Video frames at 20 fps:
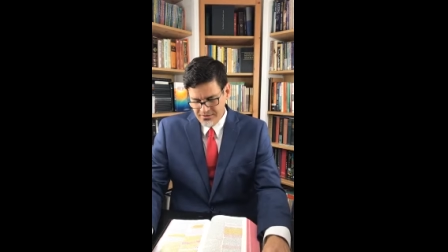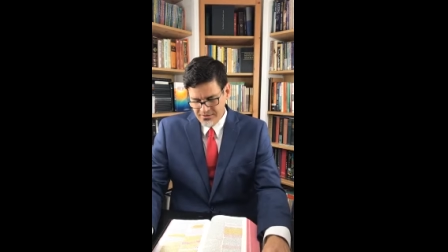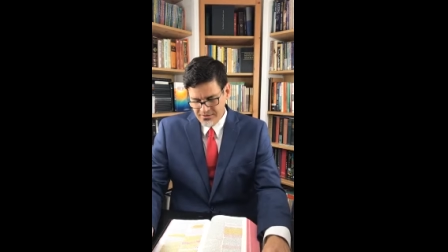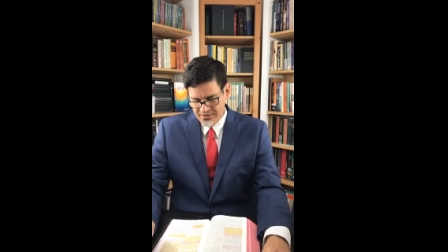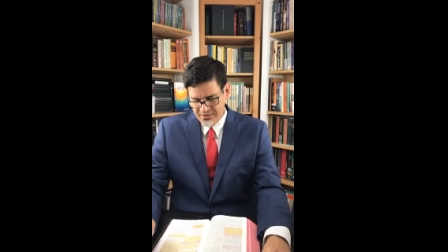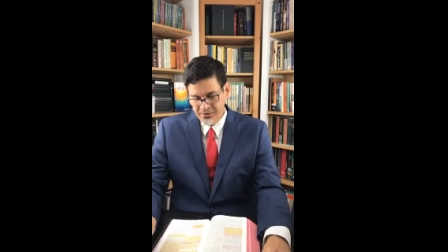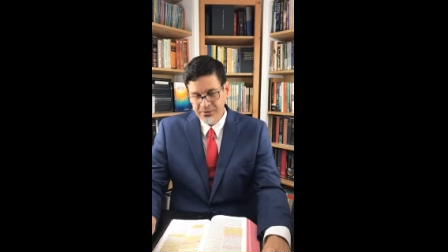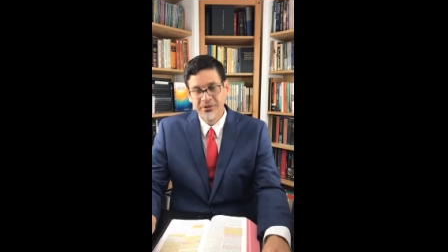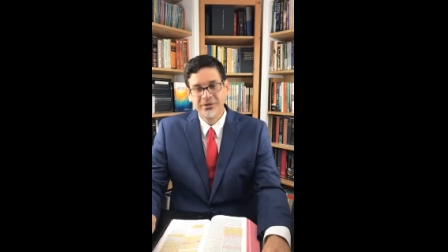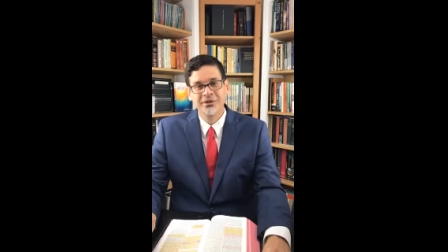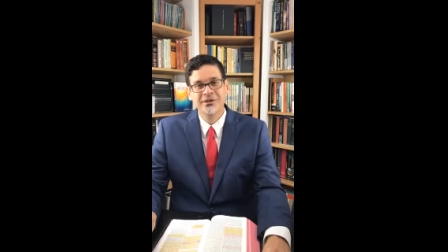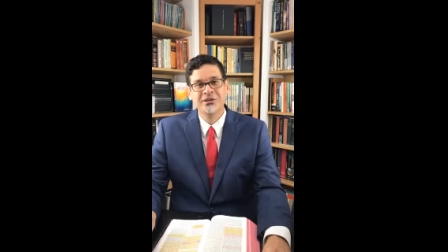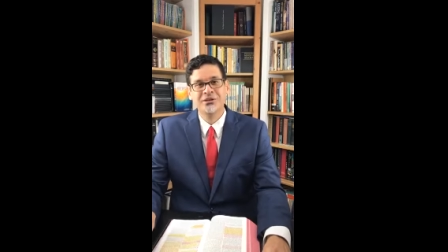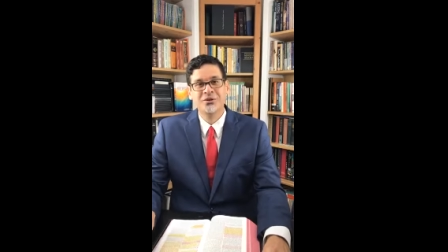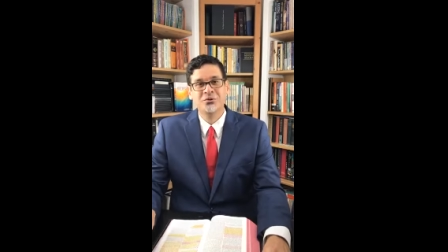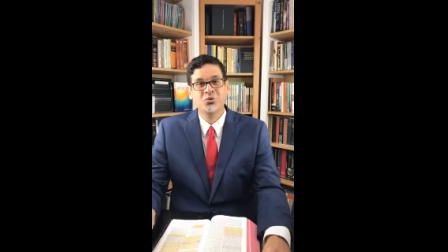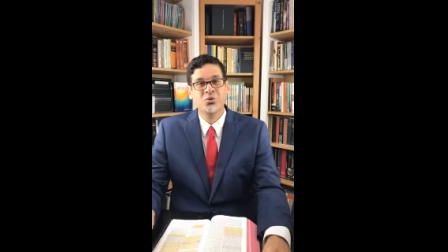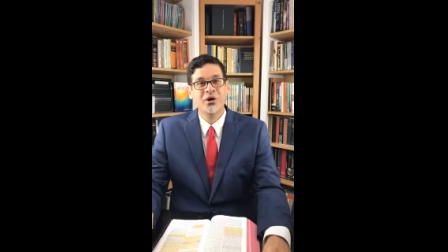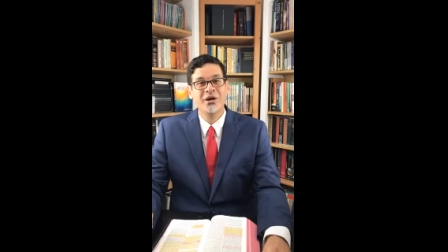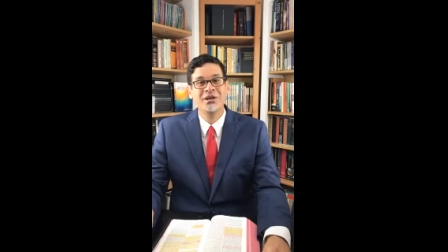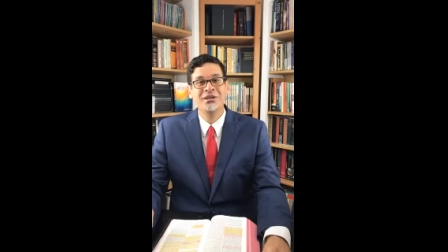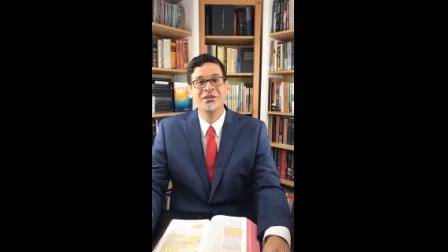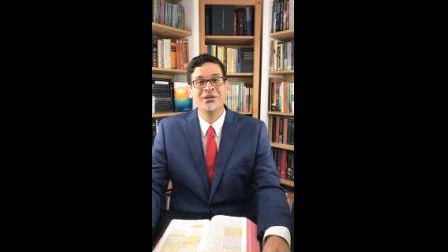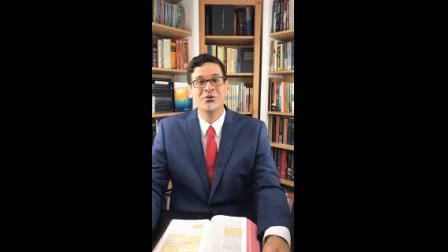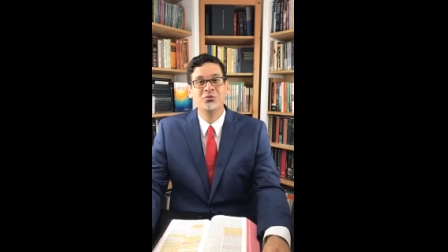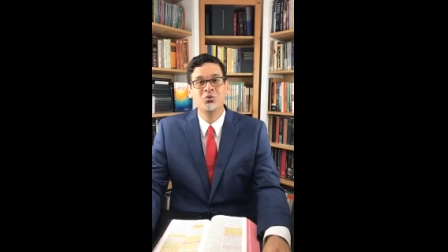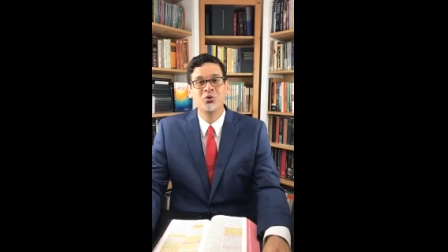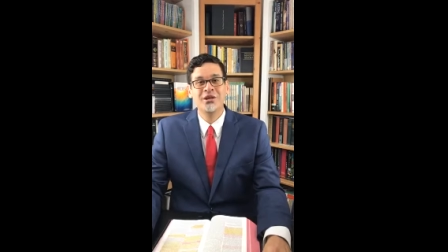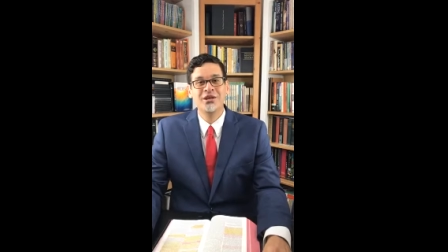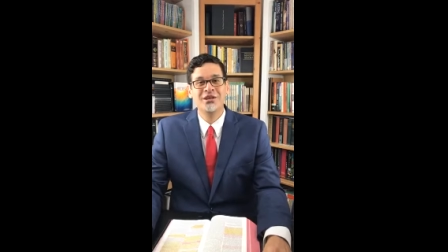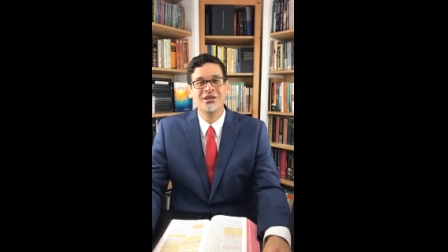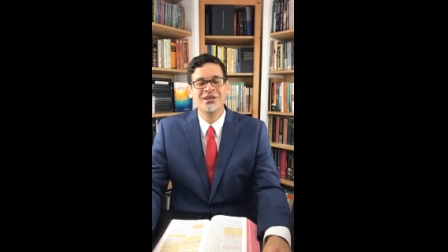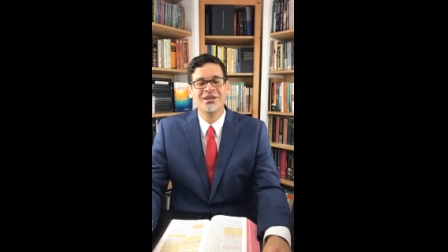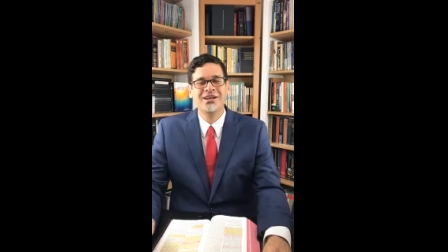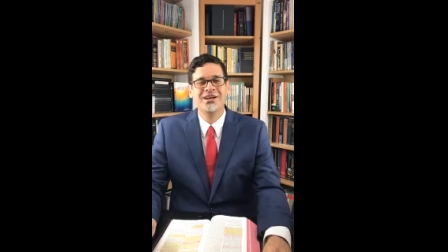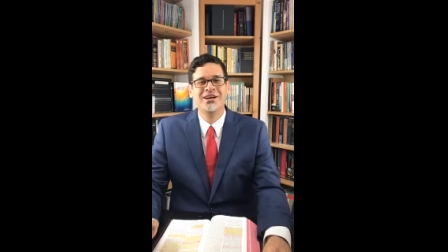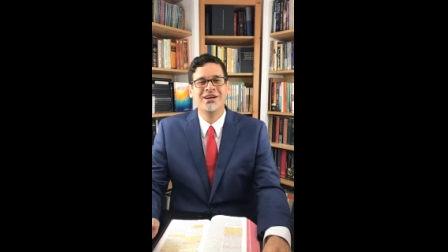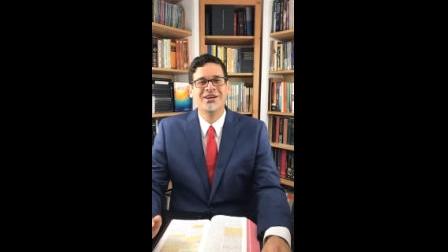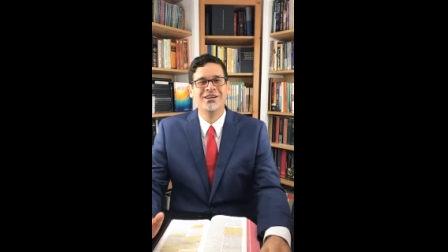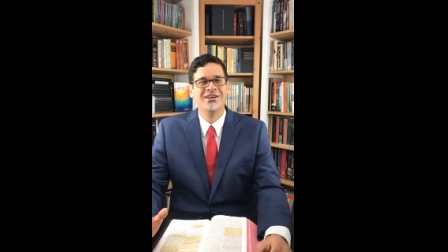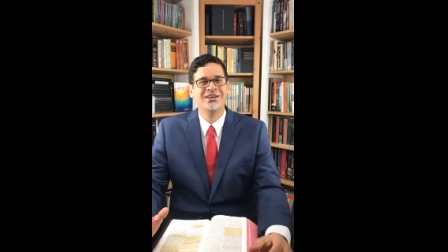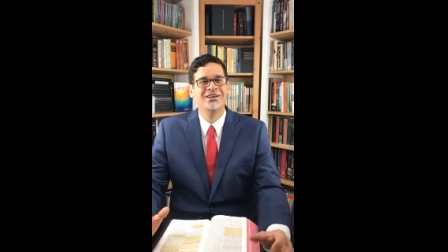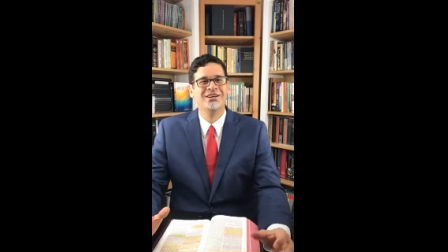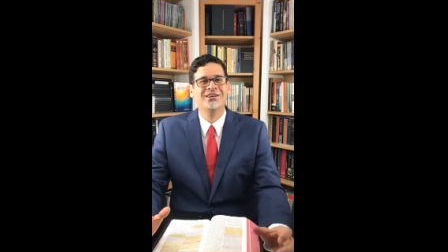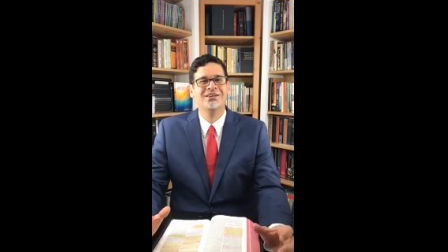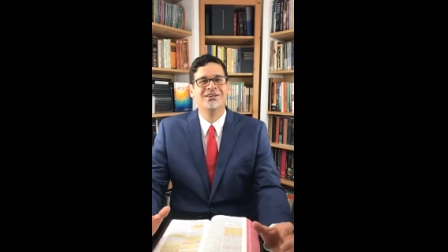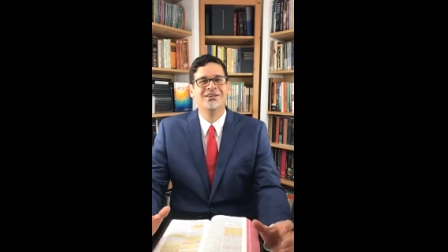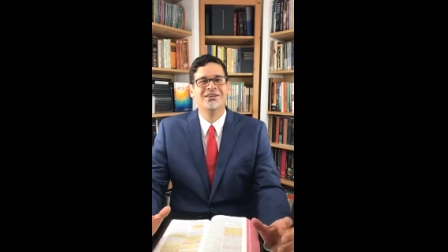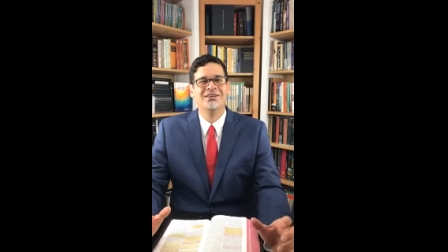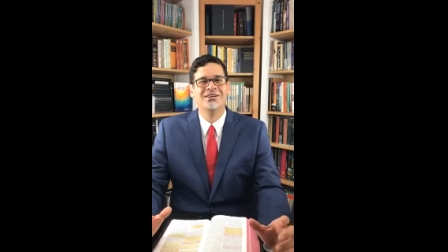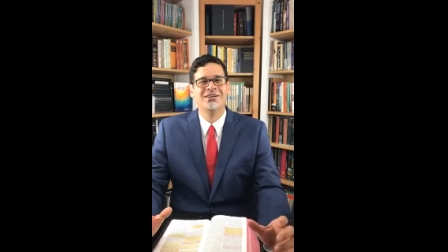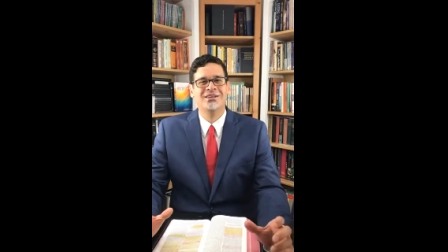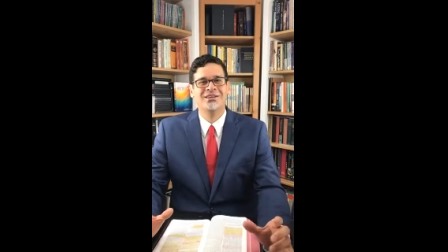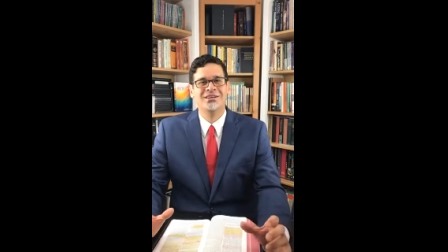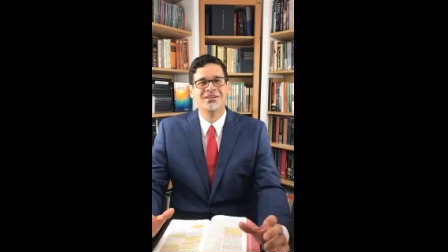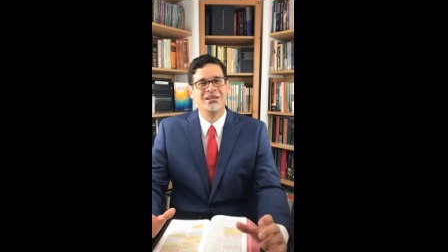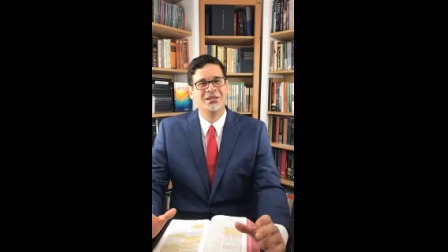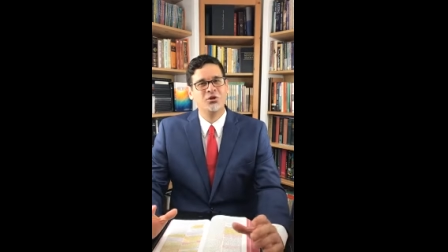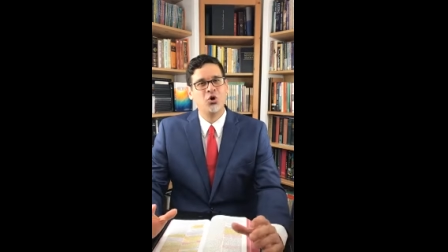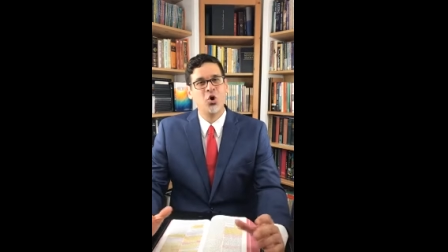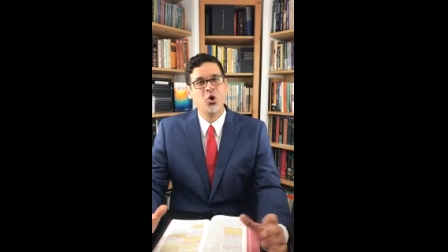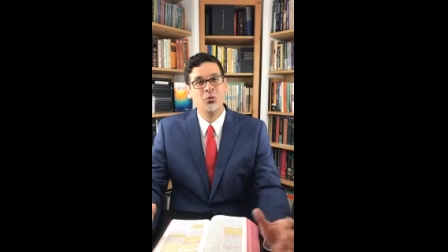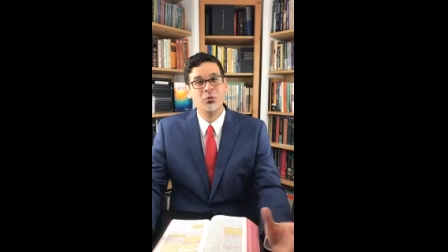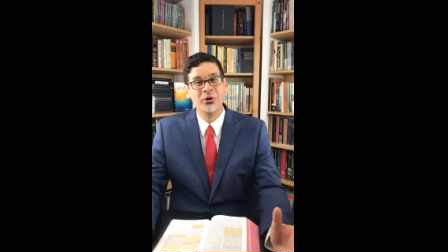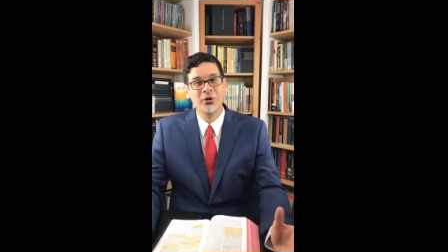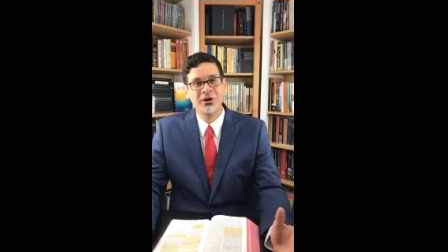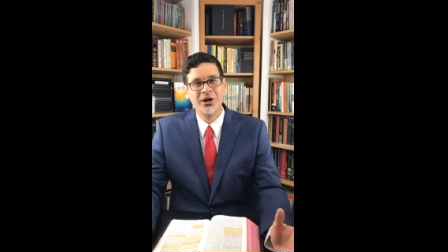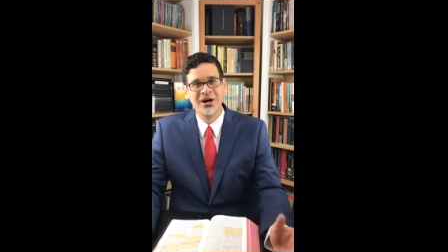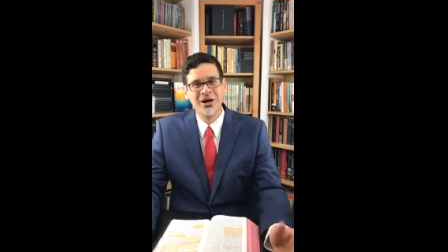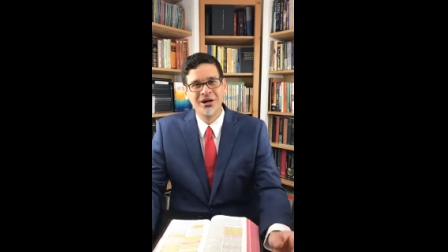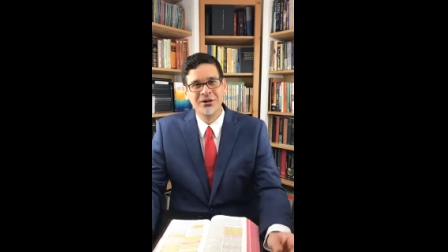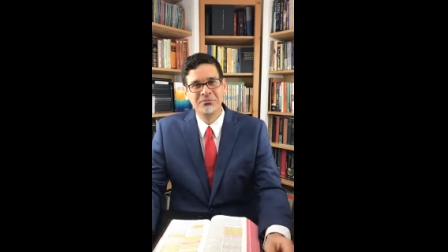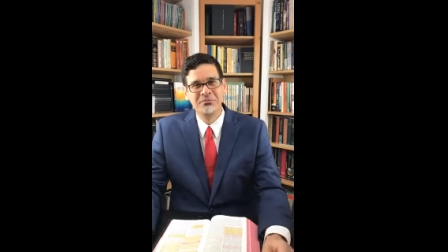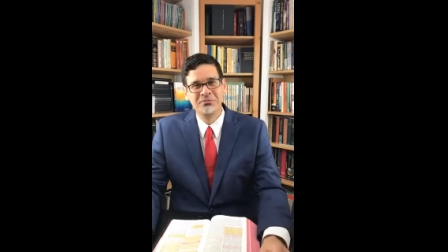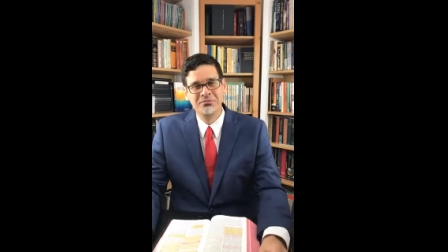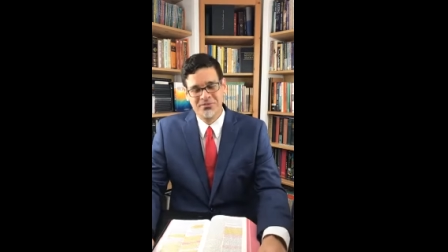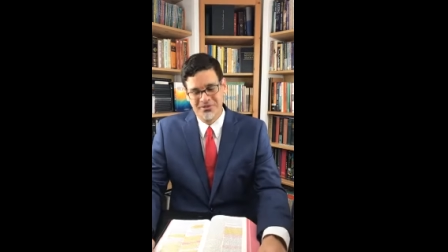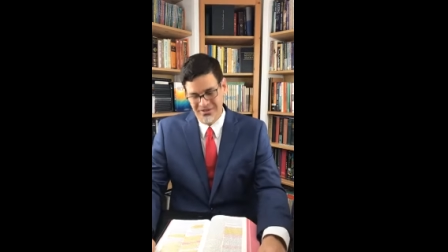The, the way that we can overcome